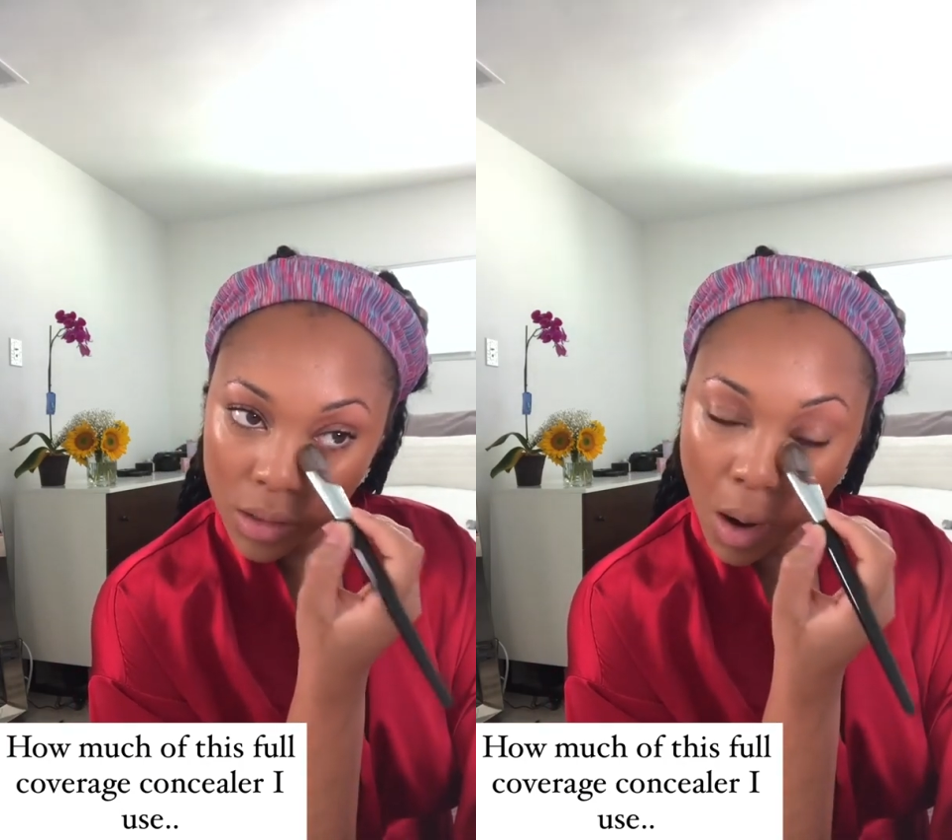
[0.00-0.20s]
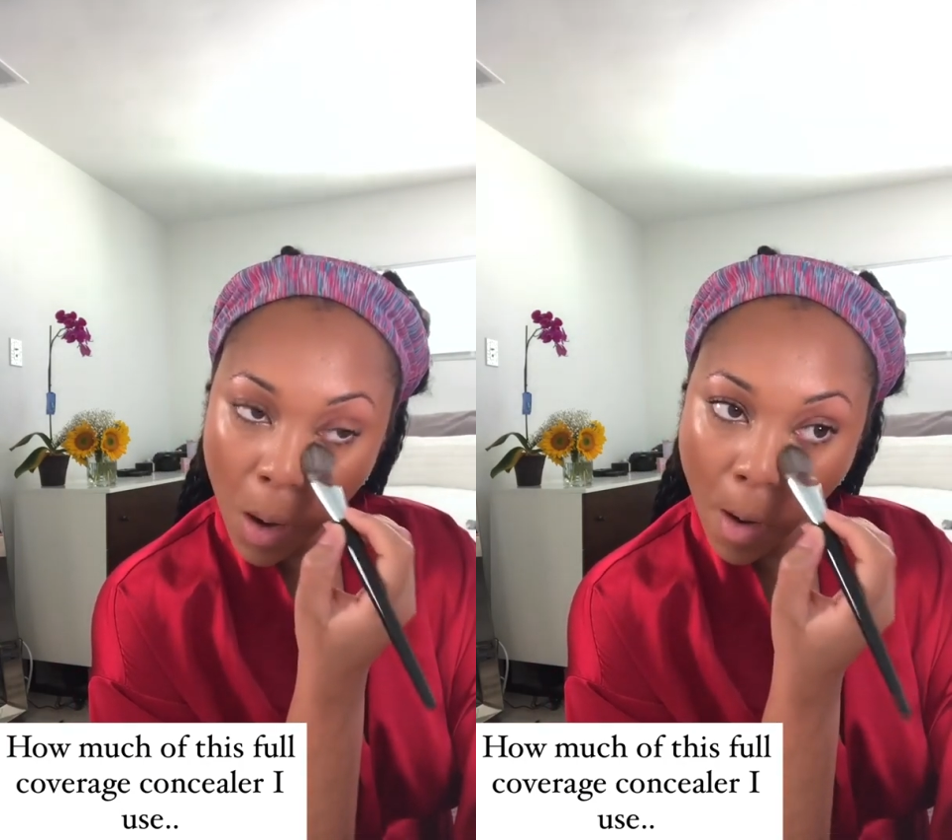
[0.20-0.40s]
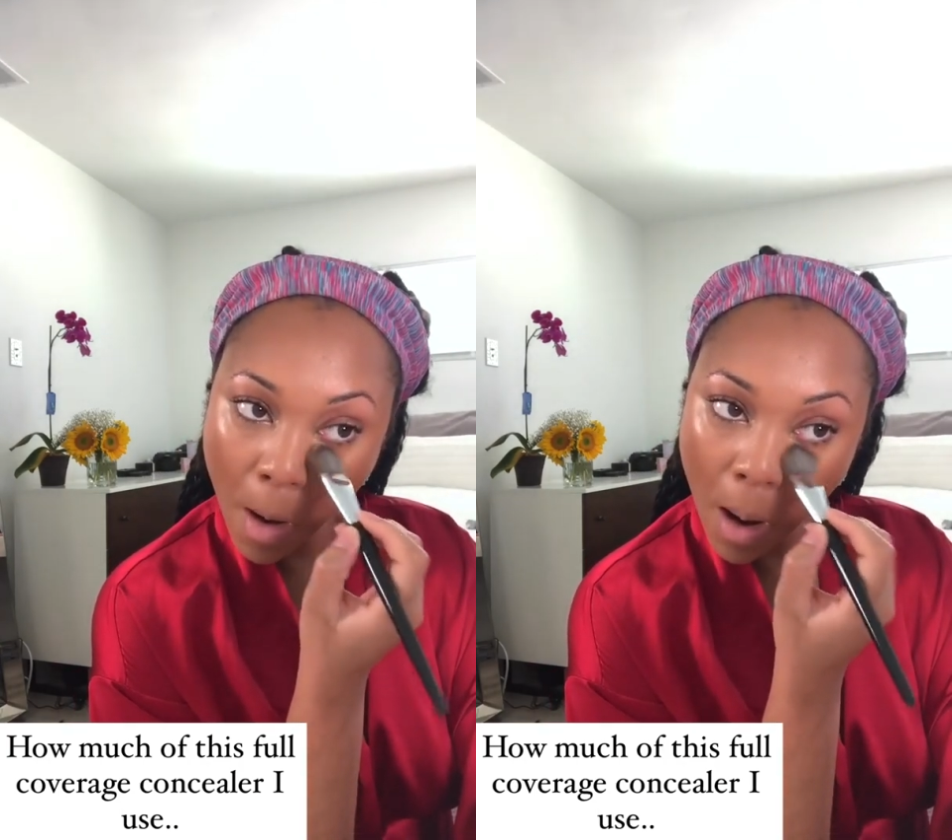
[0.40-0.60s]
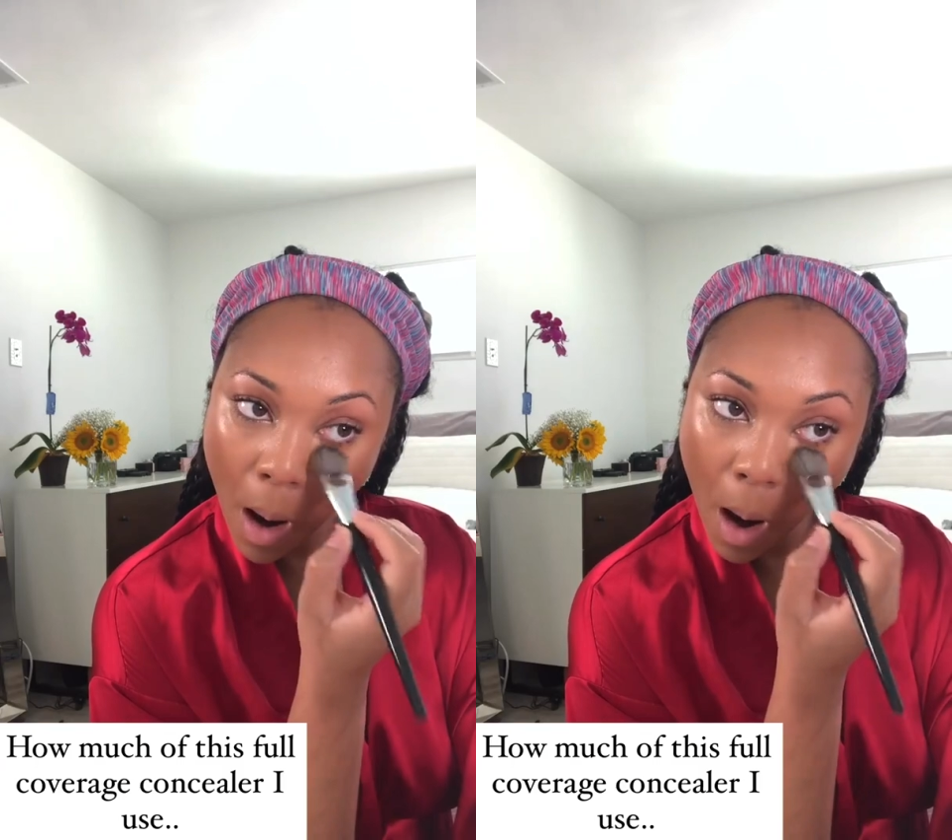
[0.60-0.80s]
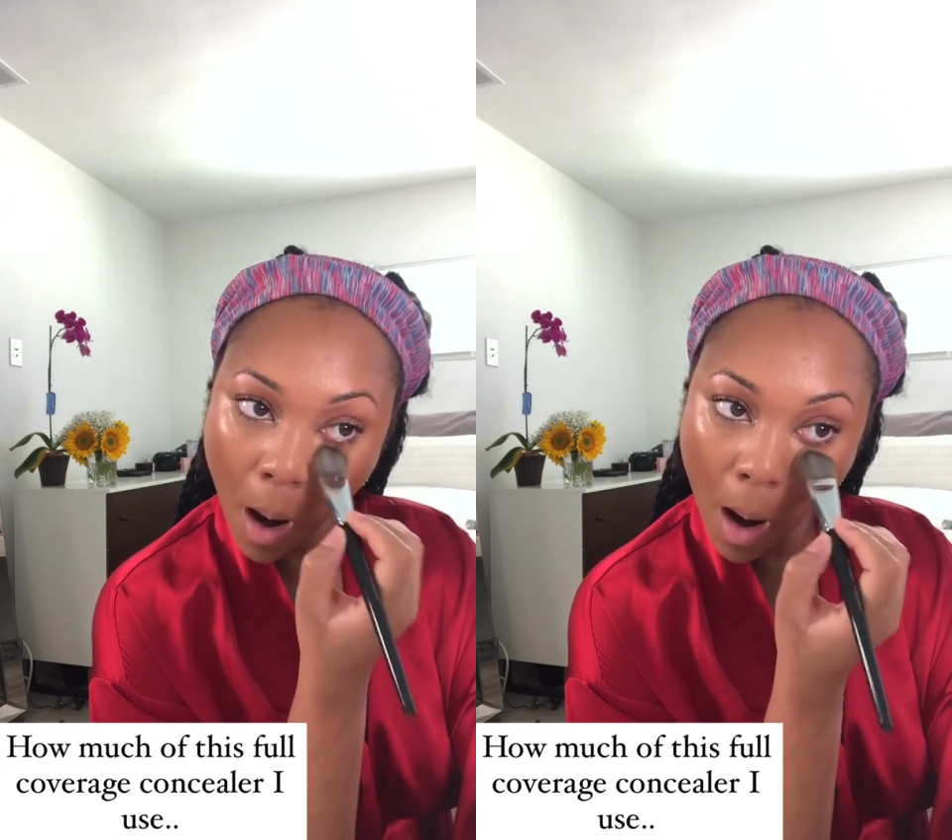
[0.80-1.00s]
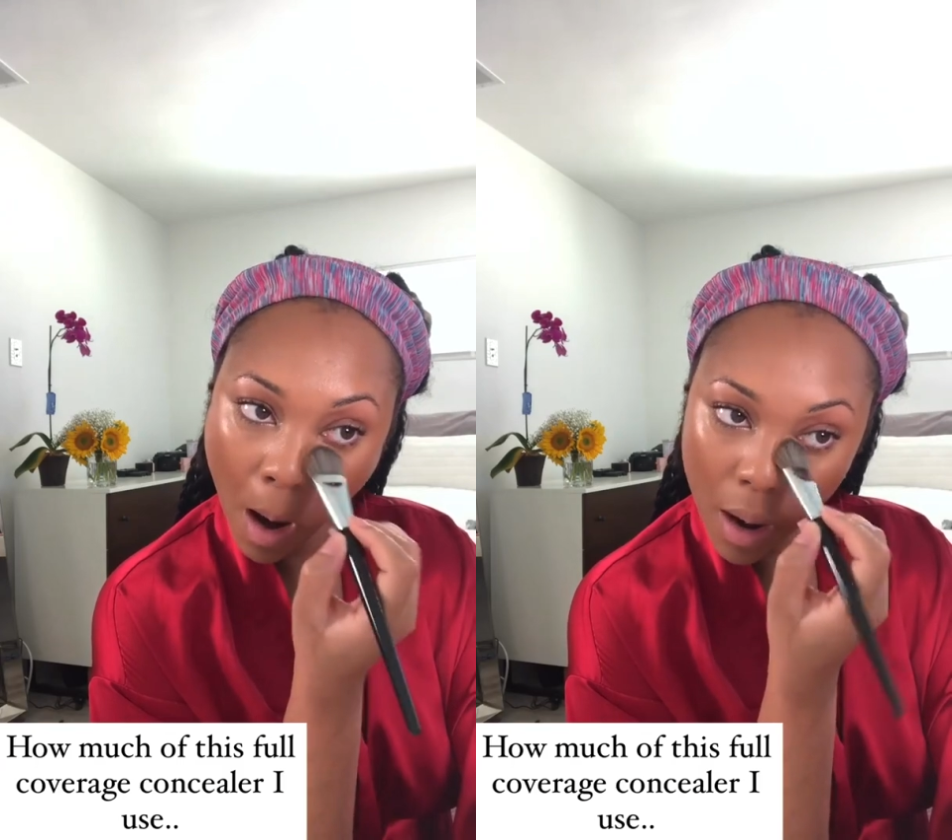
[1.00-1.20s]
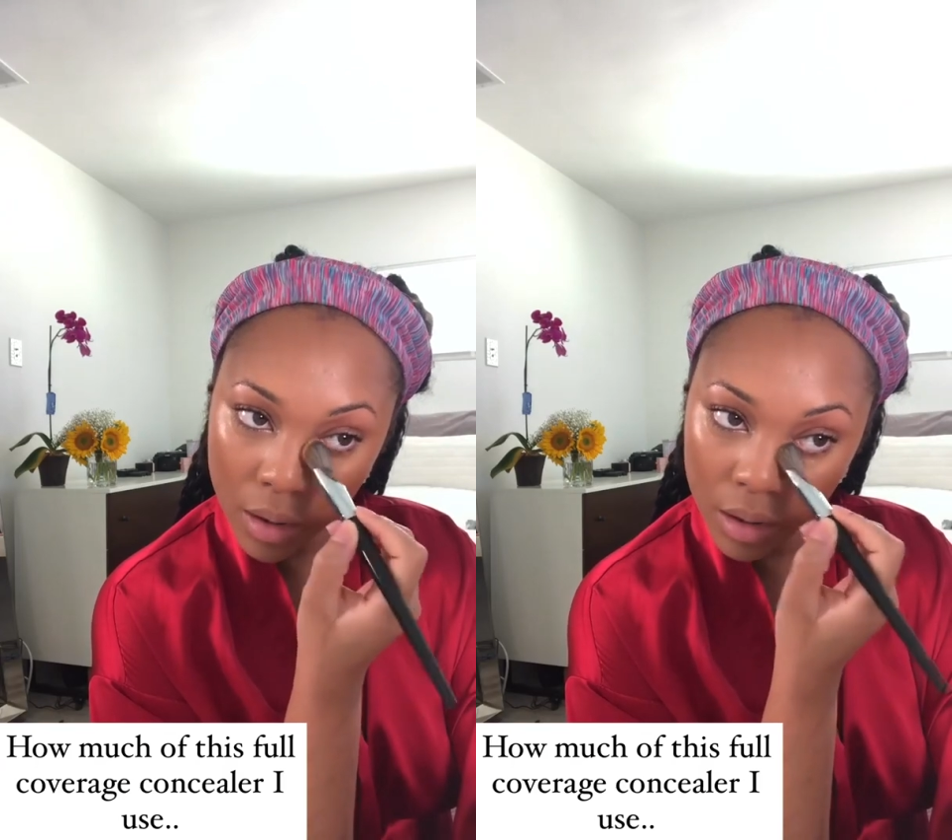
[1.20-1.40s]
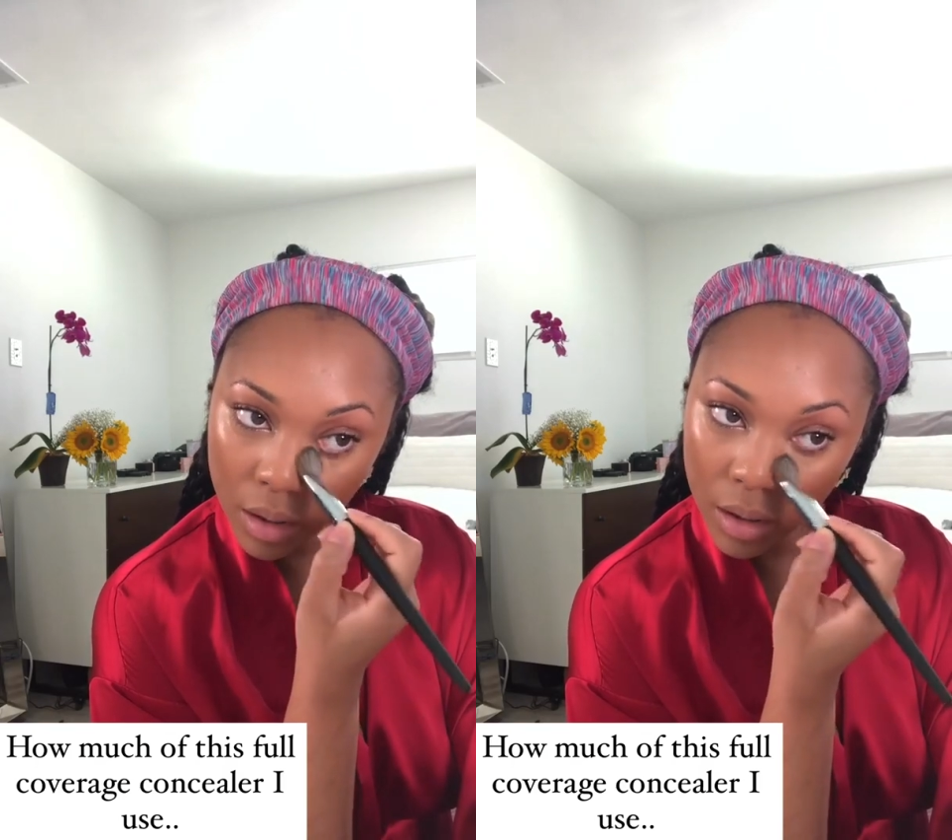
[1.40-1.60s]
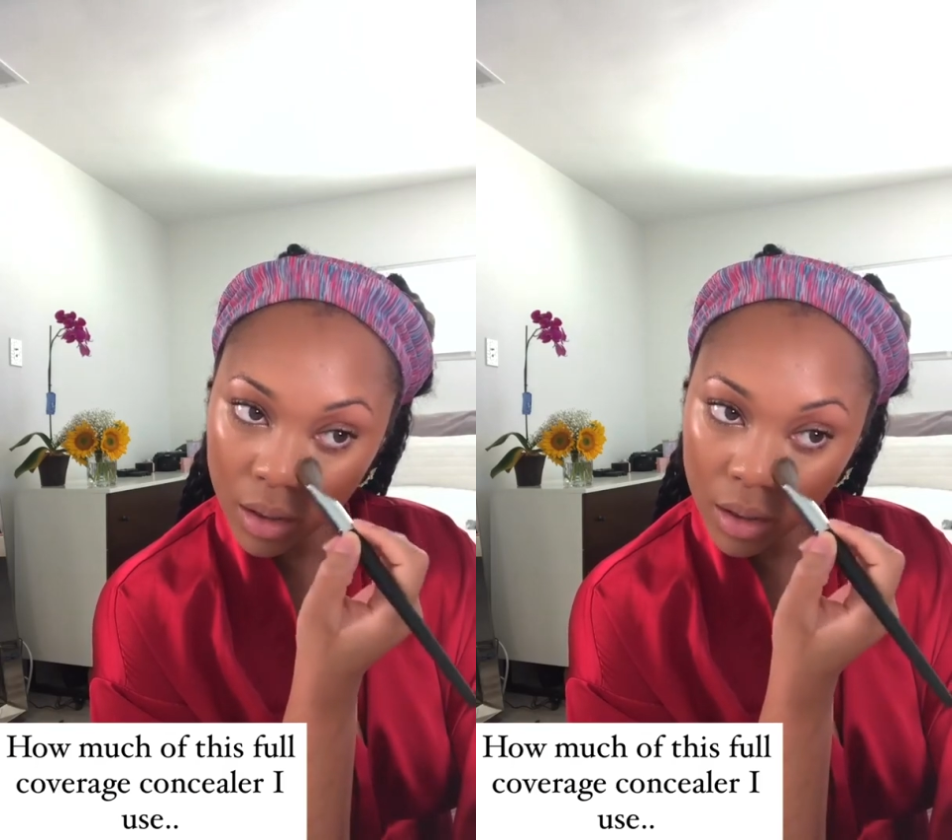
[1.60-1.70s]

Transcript: yeah, anyways,